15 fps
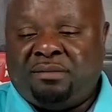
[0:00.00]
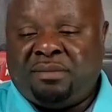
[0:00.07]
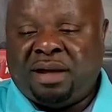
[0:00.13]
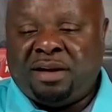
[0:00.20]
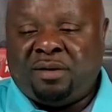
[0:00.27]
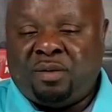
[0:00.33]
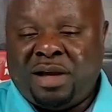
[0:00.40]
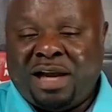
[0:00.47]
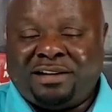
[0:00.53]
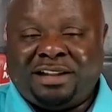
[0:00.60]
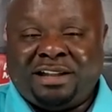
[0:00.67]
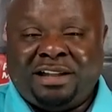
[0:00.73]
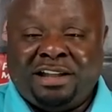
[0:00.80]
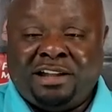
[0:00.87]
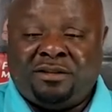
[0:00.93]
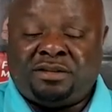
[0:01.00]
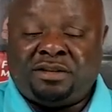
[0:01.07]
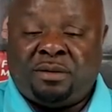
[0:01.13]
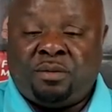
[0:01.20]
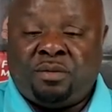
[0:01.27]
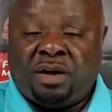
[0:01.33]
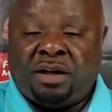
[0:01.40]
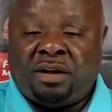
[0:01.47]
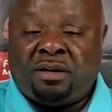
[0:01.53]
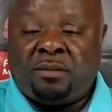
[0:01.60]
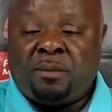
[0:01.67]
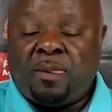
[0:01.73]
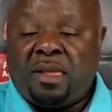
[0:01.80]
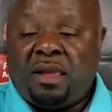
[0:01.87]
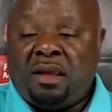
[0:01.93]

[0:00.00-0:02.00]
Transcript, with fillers: man. We have to live somewhere.